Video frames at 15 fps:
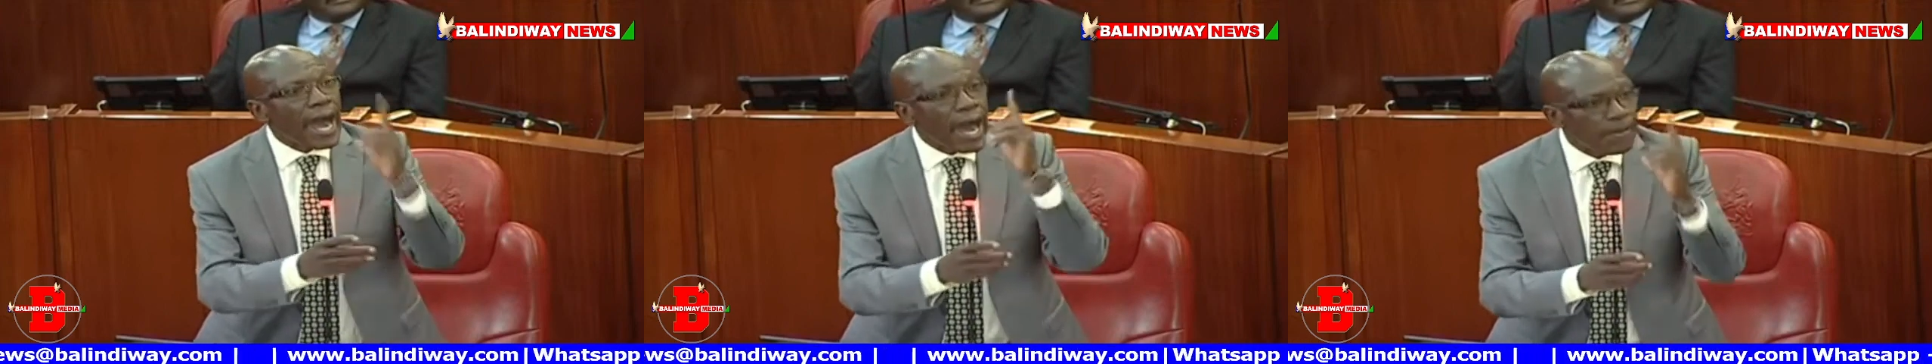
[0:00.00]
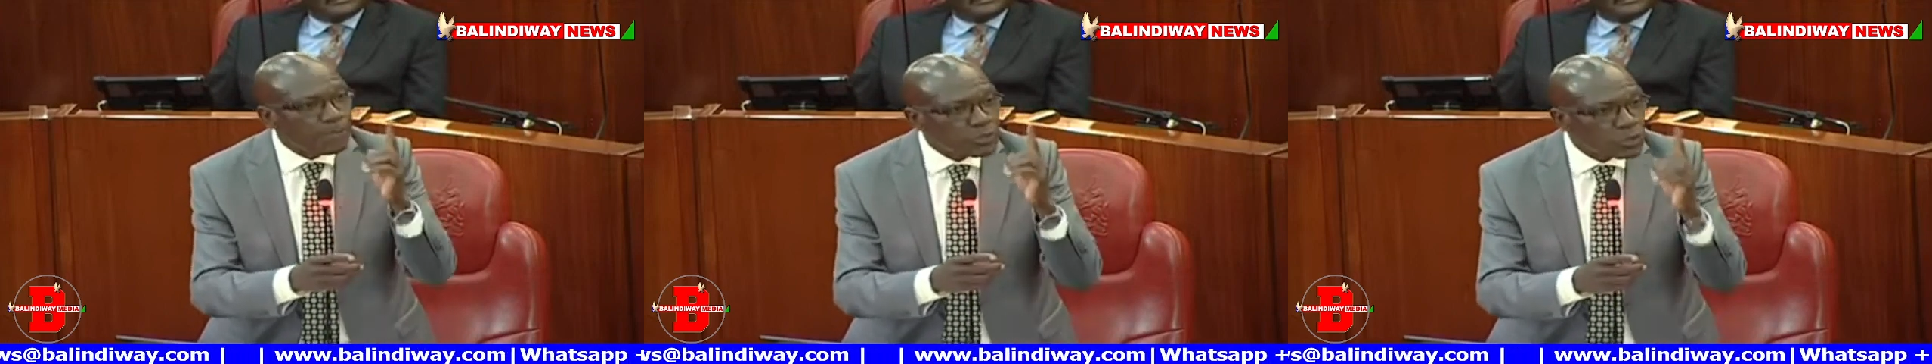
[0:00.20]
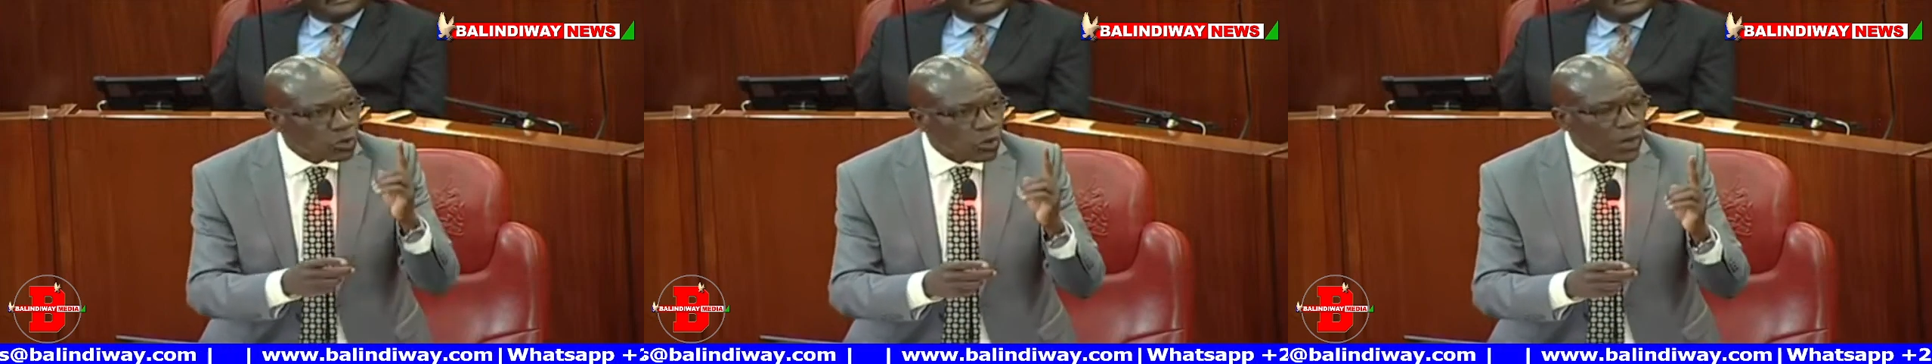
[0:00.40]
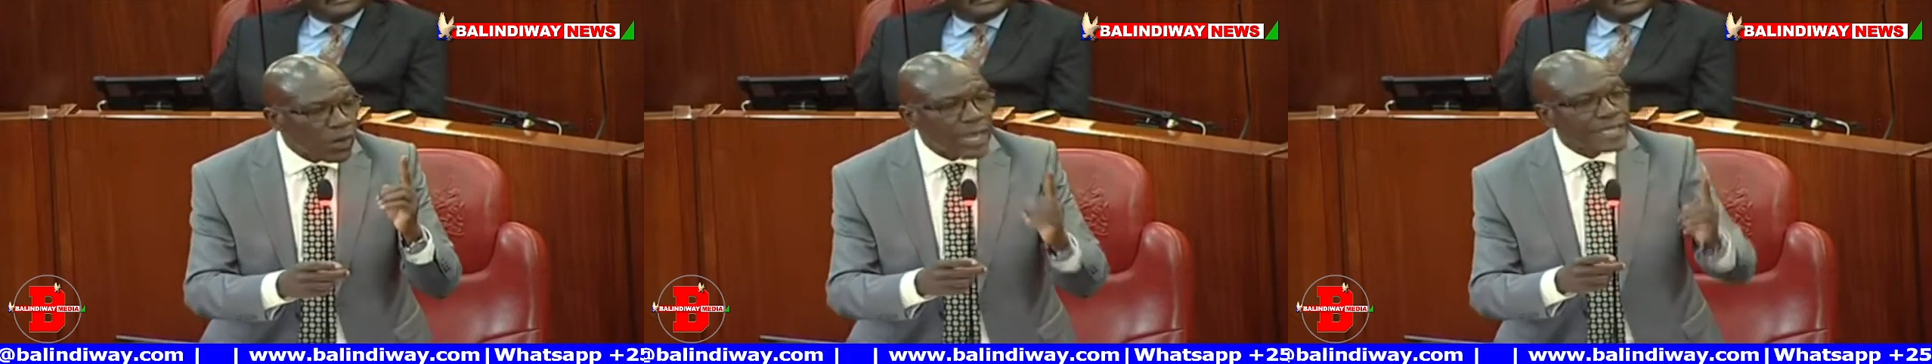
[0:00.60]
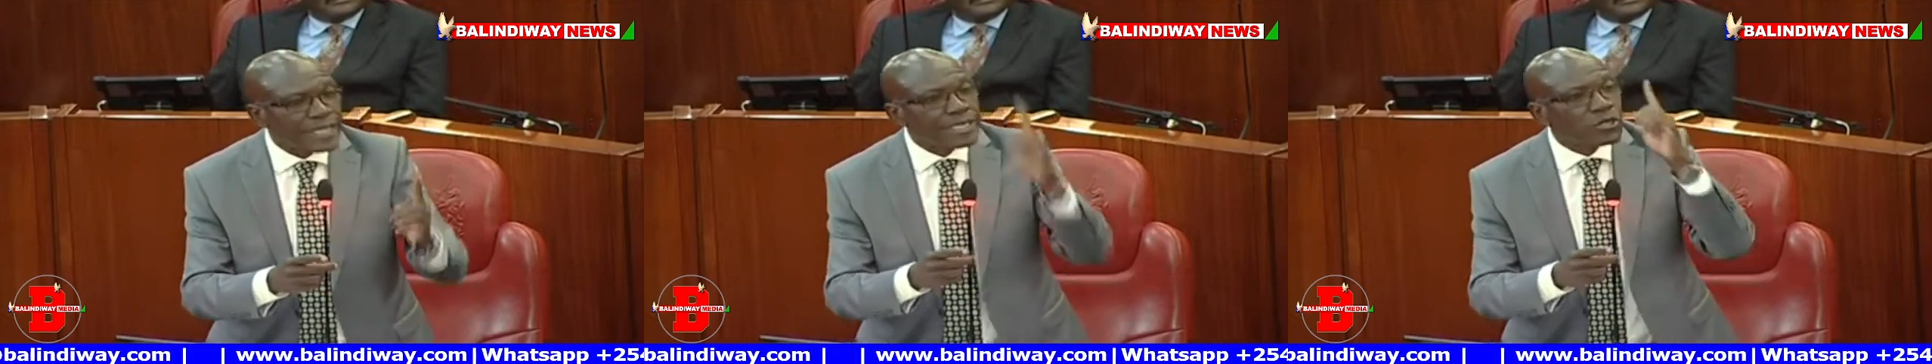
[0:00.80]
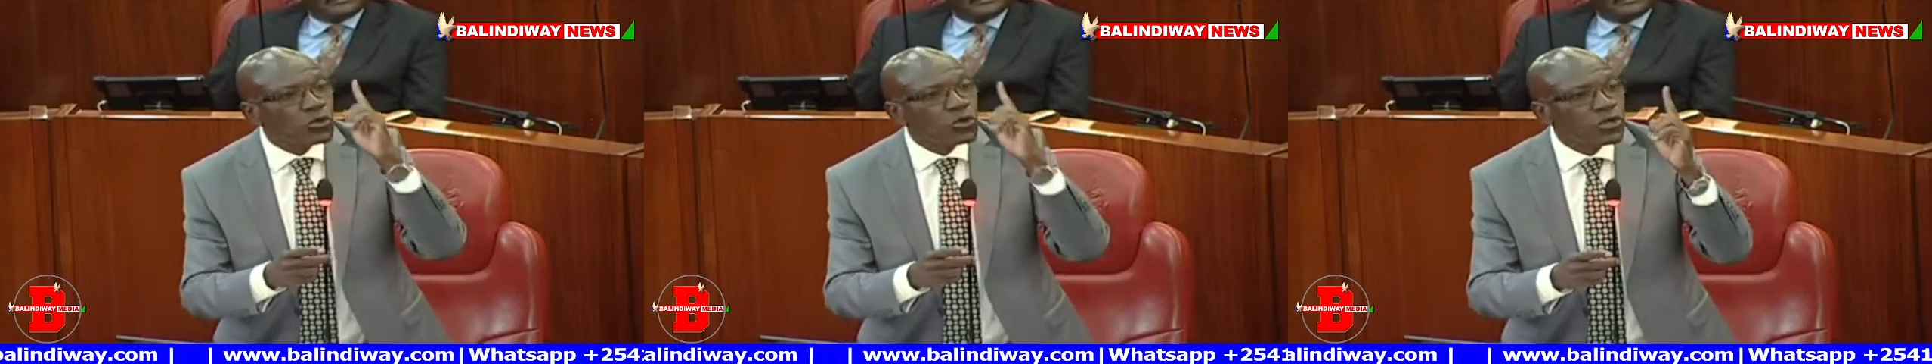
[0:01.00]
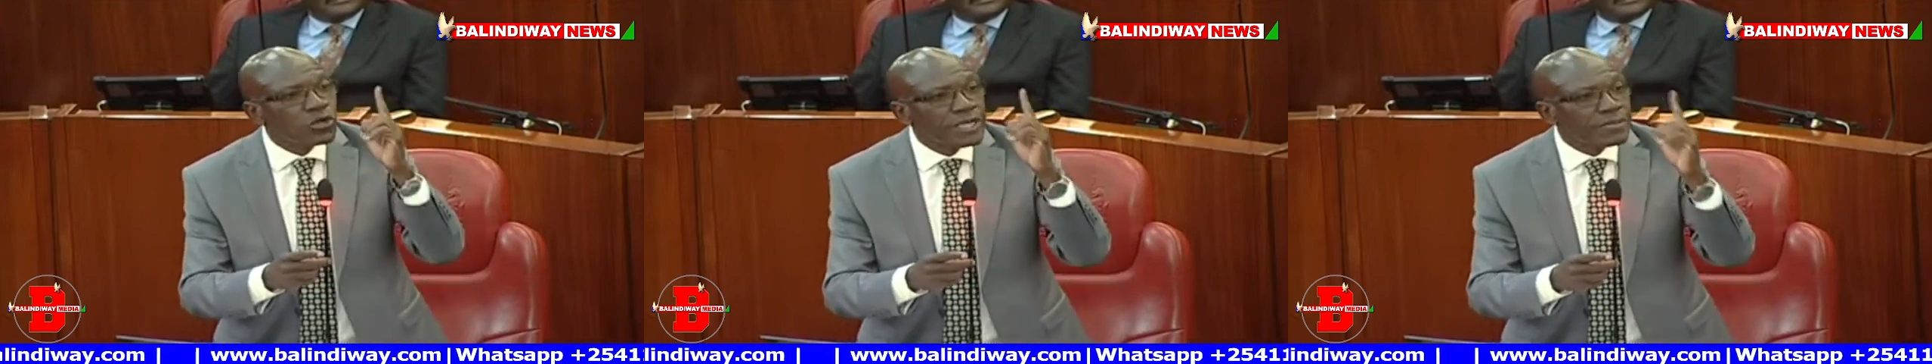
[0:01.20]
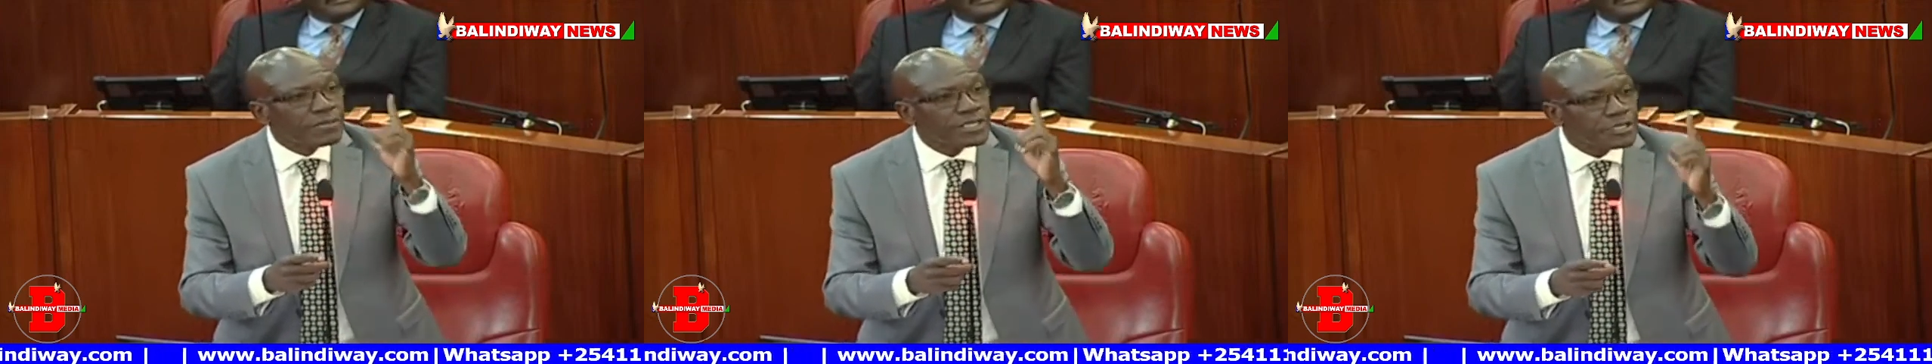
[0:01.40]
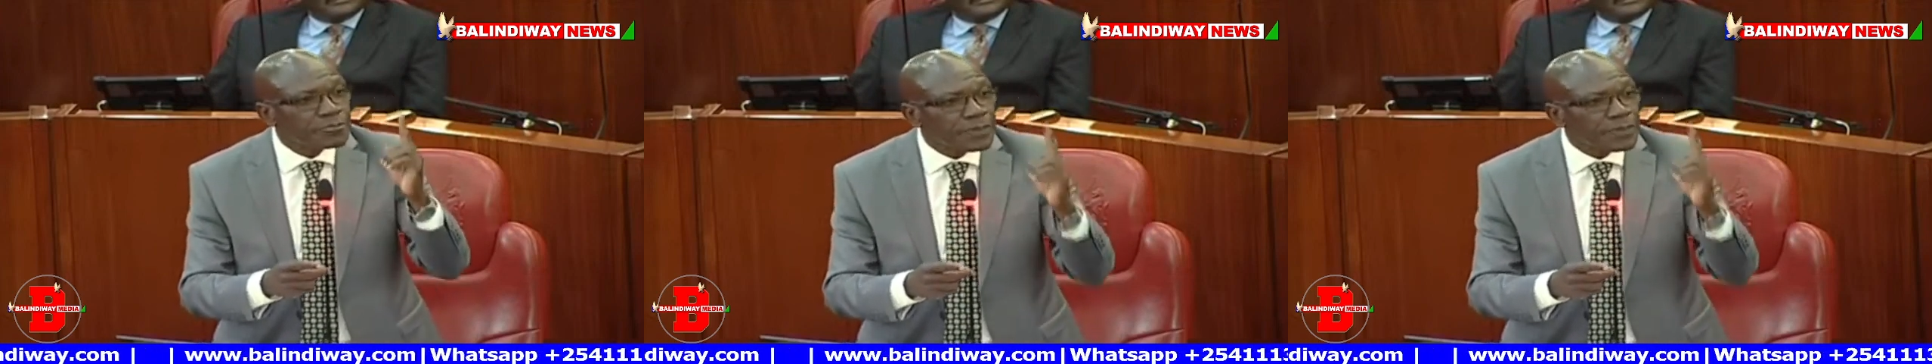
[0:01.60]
Up to and including, Mr.